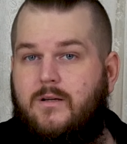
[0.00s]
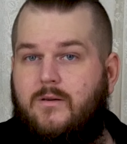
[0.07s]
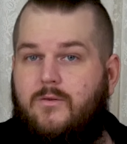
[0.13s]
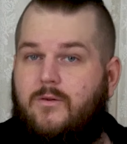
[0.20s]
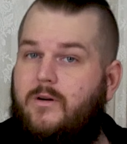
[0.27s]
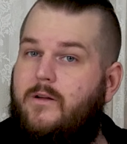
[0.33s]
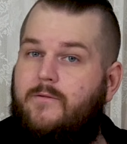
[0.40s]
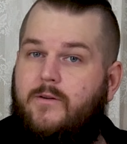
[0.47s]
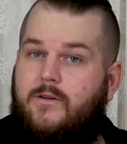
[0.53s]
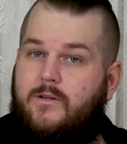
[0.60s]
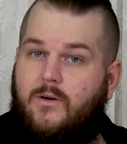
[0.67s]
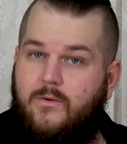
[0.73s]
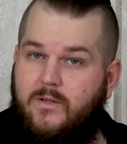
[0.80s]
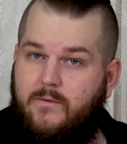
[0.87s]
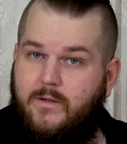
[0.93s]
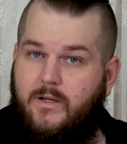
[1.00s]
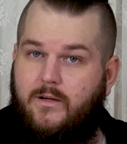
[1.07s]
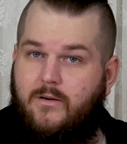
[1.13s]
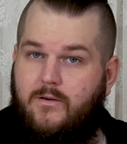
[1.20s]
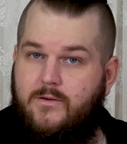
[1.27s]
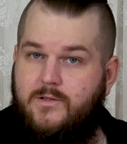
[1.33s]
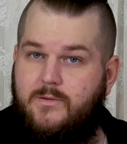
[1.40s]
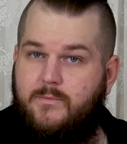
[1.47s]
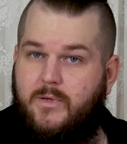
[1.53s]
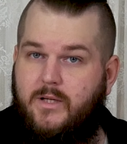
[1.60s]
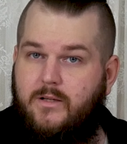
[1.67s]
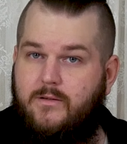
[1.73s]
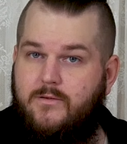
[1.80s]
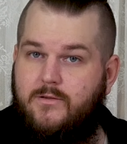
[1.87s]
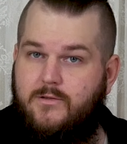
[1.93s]
Or if you don't have any RGB
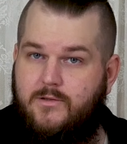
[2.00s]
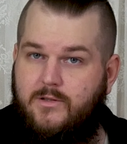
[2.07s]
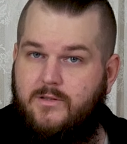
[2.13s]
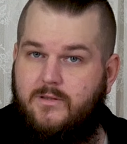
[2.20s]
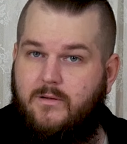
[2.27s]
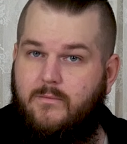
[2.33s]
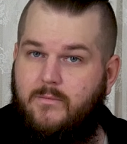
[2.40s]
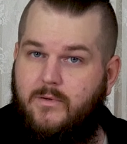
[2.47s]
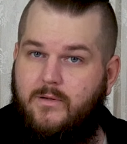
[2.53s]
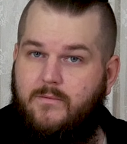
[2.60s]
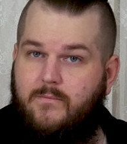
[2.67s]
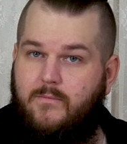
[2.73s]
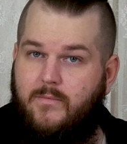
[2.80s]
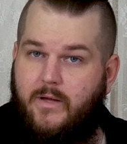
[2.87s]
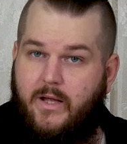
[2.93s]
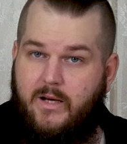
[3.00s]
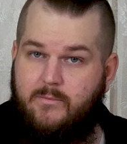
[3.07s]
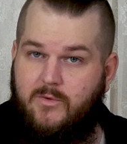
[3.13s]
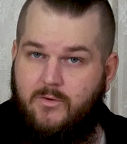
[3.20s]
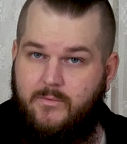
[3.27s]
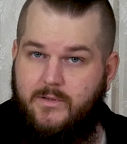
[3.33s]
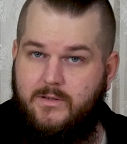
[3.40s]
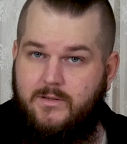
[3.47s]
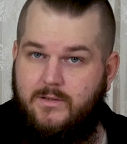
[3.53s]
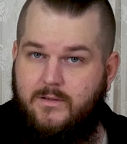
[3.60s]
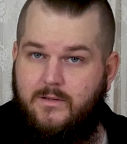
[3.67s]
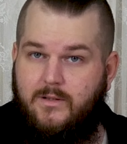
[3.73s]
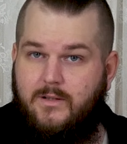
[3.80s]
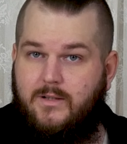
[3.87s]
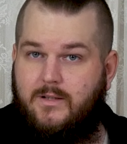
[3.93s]
in your system at the moment
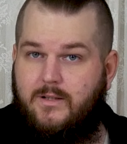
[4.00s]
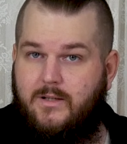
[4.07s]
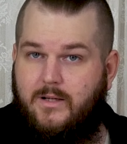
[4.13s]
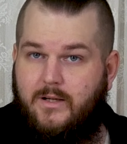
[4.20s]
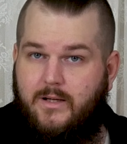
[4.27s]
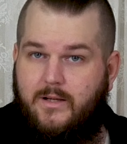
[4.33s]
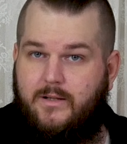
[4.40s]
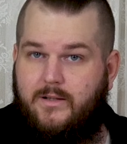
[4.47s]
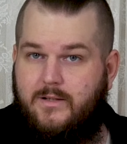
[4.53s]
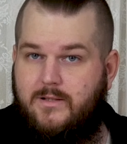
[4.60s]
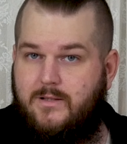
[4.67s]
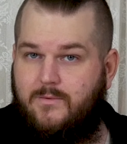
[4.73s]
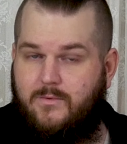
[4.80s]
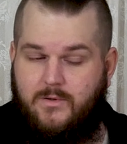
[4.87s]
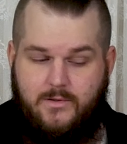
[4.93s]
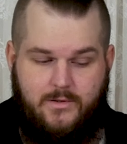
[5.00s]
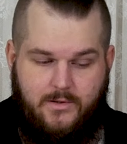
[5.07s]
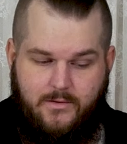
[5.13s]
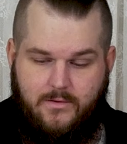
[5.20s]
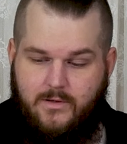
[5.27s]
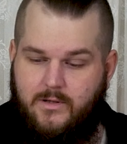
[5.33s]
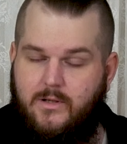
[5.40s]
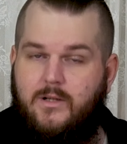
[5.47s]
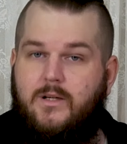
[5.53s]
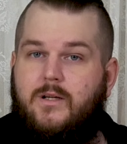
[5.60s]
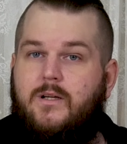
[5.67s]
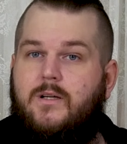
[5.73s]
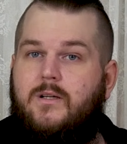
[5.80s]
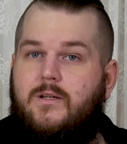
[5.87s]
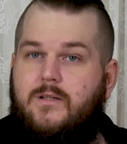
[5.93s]
and just want your
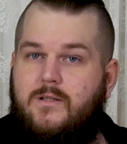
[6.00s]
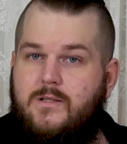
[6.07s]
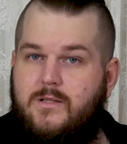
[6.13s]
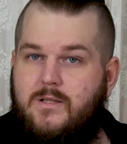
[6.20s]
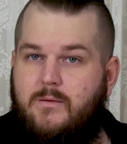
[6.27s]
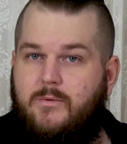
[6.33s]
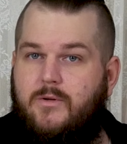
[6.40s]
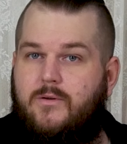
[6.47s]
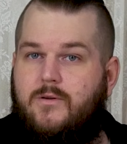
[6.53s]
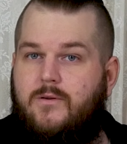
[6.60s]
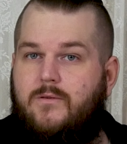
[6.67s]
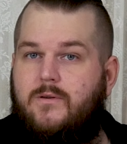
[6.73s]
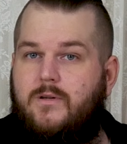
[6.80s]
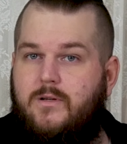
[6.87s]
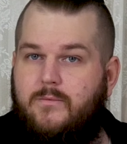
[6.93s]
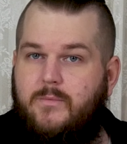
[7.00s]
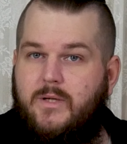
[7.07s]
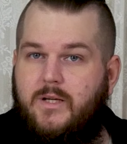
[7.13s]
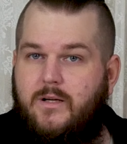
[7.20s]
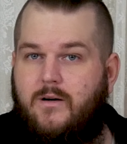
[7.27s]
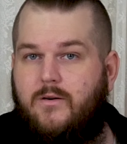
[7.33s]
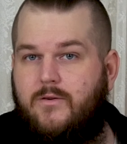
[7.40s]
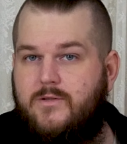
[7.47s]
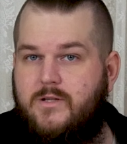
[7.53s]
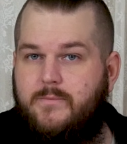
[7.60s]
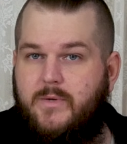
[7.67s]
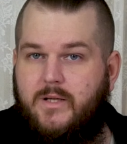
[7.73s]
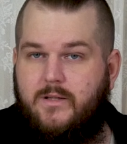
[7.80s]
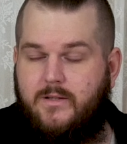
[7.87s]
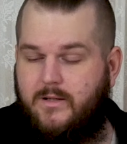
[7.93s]
CPU cooler to be
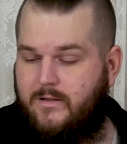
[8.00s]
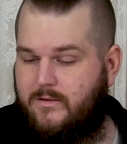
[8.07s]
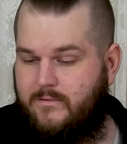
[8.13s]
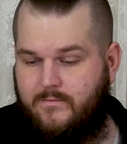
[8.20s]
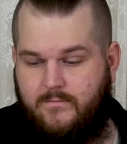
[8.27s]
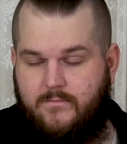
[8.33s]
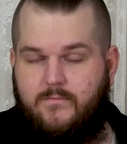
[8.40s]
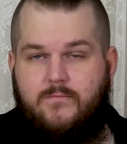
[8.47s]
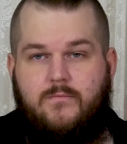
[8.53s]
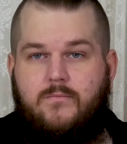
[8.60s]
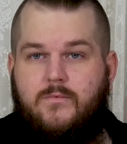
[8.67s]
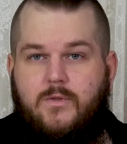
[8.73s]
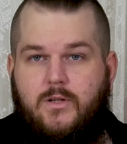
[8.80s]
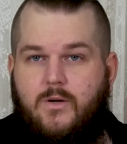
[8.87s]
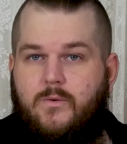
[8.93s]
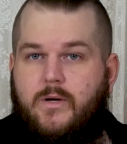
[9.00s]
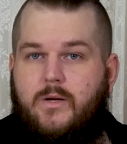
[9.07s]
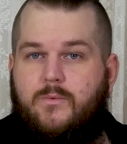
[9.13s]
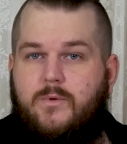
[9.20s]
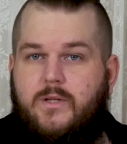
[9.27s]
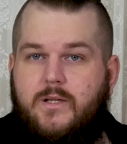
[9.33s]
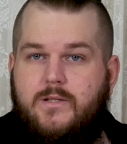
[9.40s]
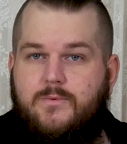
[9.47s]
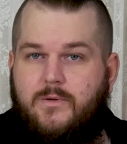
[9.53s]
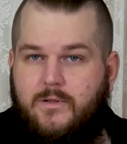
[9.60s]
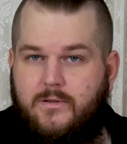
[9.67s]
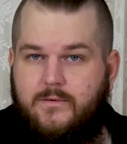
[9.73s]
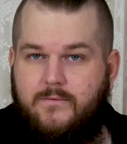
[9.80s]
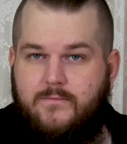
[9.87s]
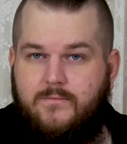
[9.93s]
RGB, then go ahead with this one.